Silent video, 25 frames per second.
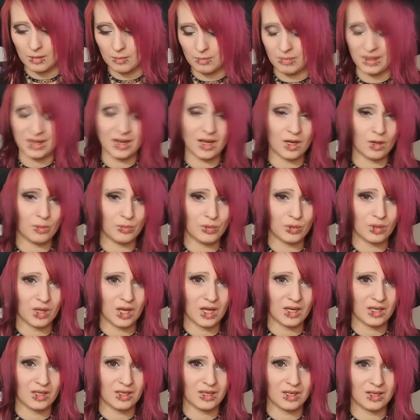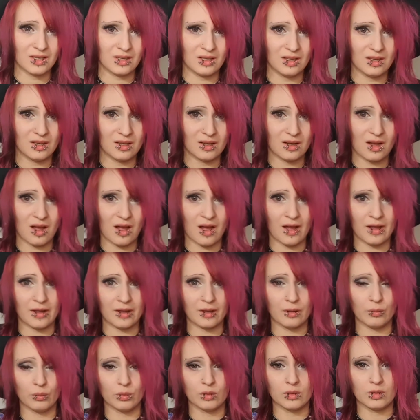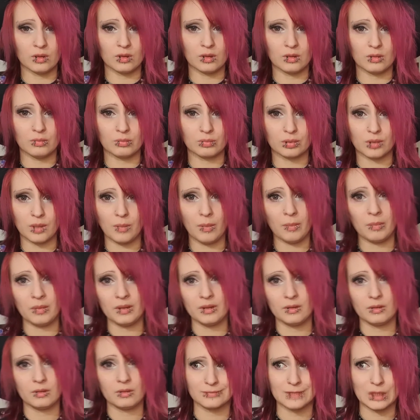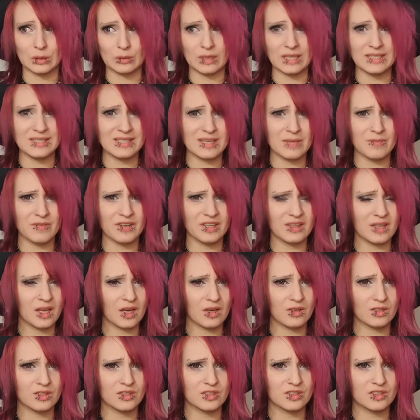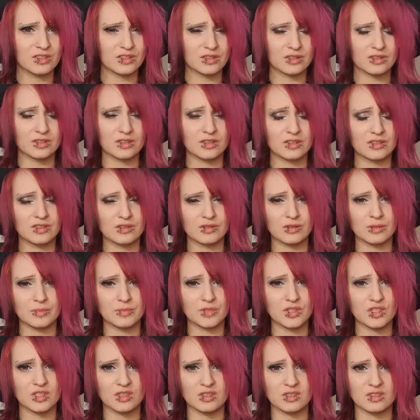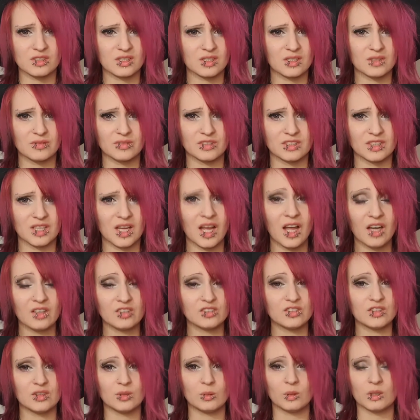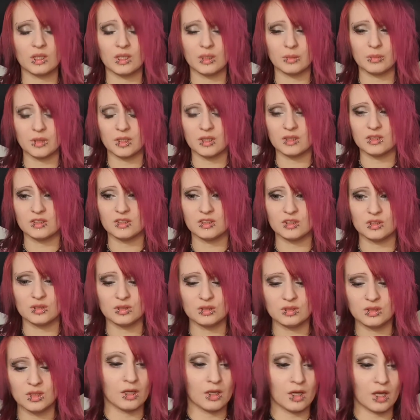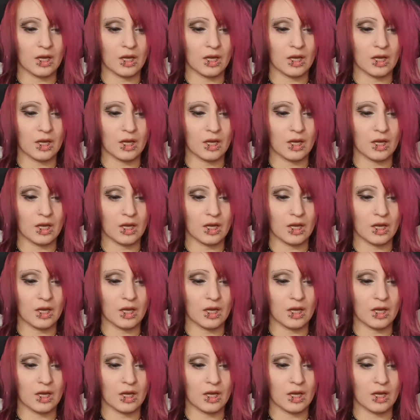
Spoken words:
But I hope you got an idea. I will probably write something down in this description or something. I don't know what I'm gonna do.